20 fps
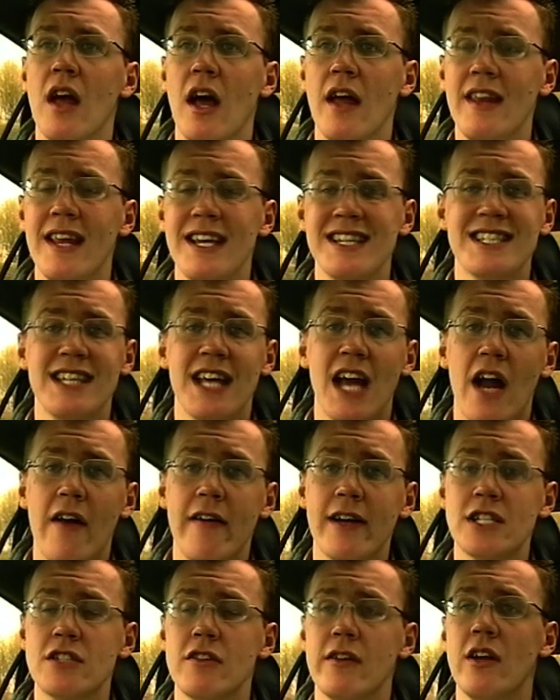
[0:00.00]
and this, the
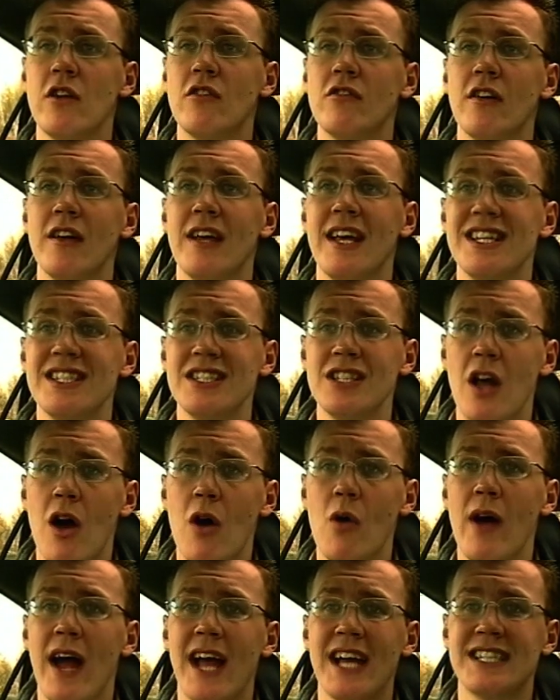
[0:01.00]
RX300, is
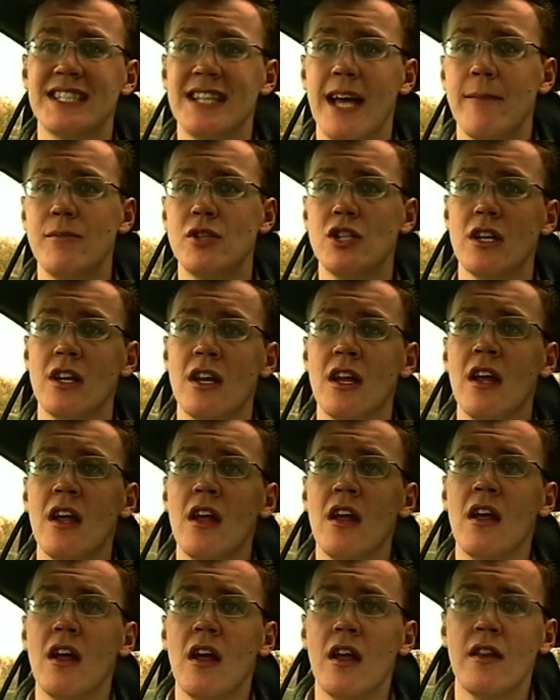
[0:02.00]
no exception.
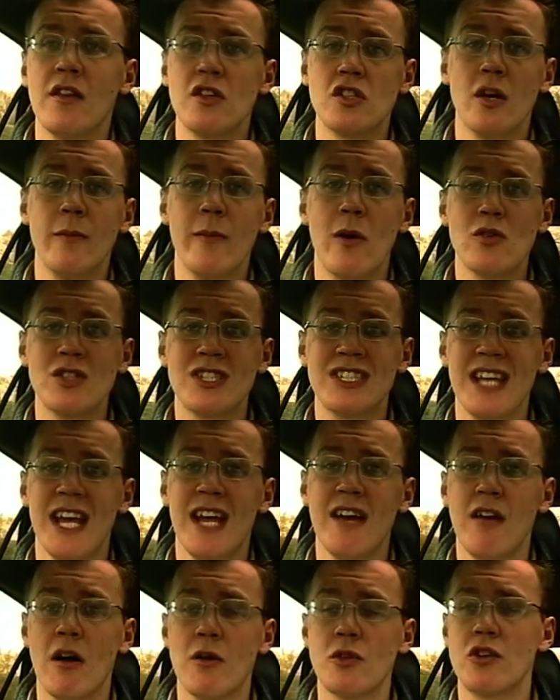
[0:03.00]
There's almost
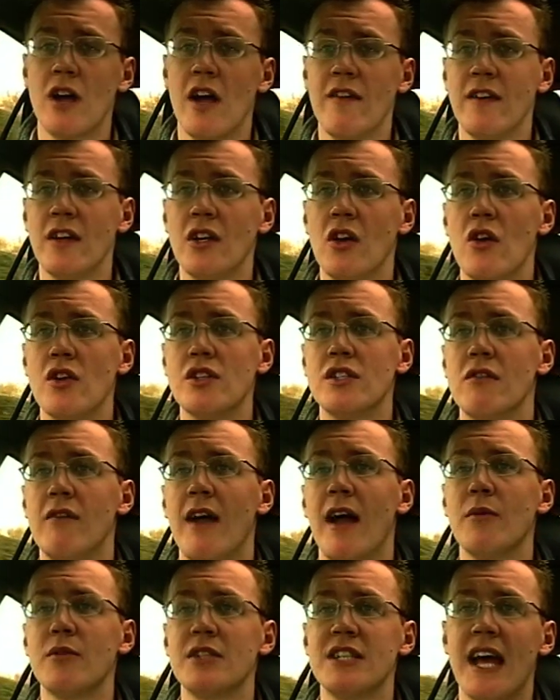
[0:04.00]
zero traffic noise
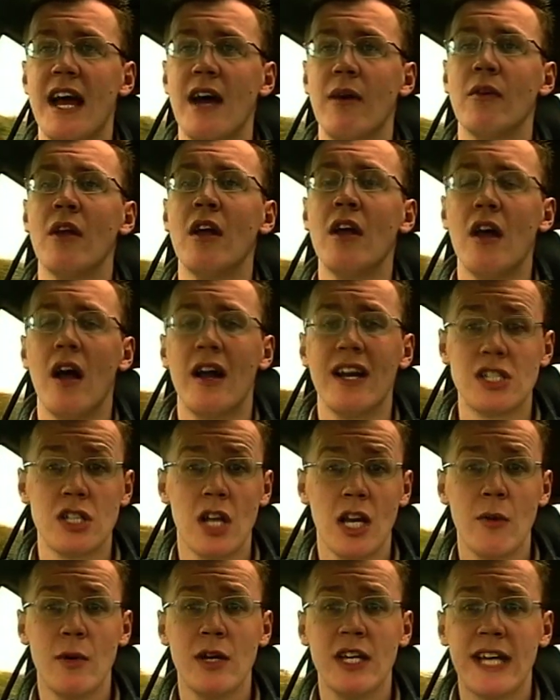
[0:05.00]
around town, and it's
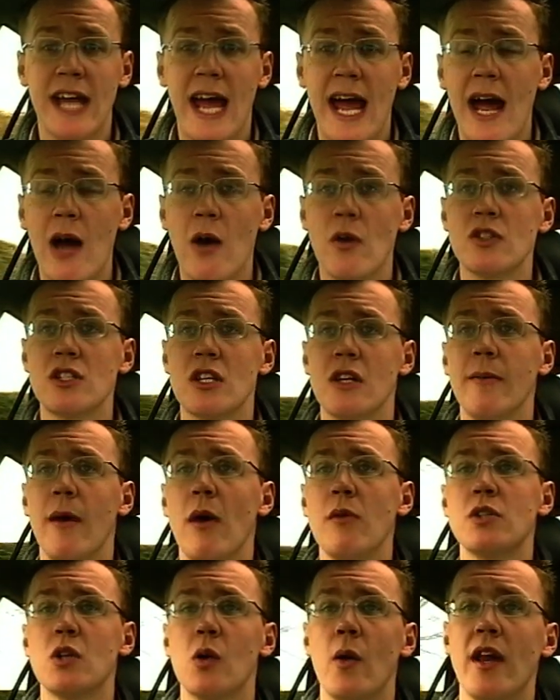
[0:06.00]
only when you get out onto the
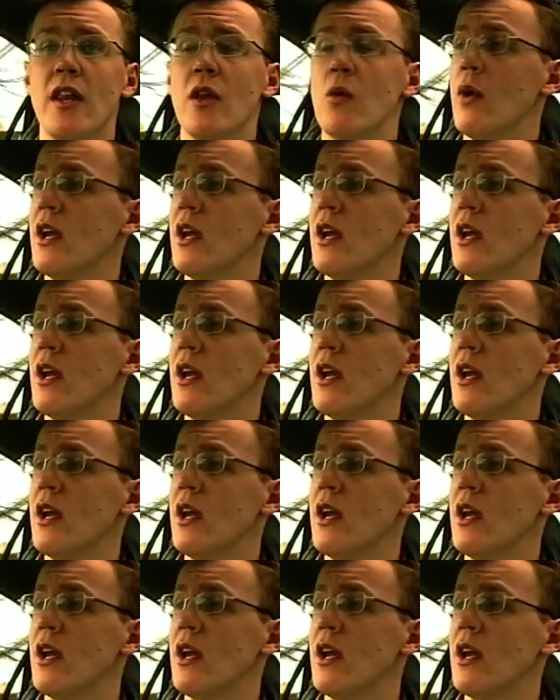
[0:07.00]
motorway and the